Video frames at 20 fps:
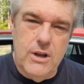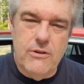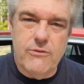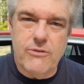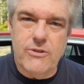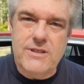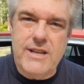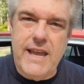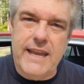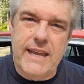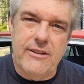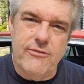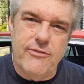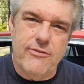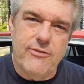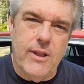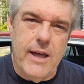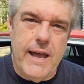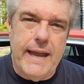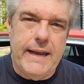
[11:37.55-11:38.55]
for taking
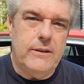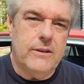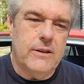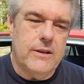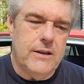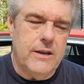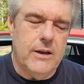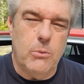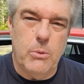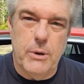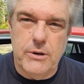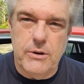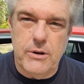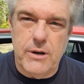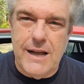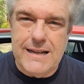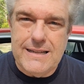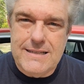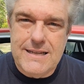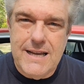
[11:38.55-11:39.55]
flight uh, when they're
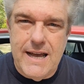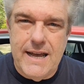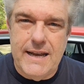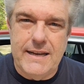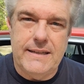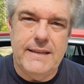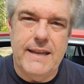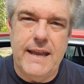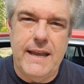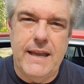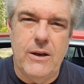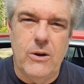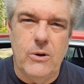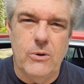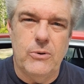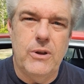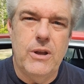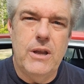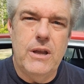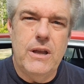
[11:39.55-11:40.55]
not tied
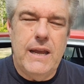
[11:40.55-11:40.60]
down.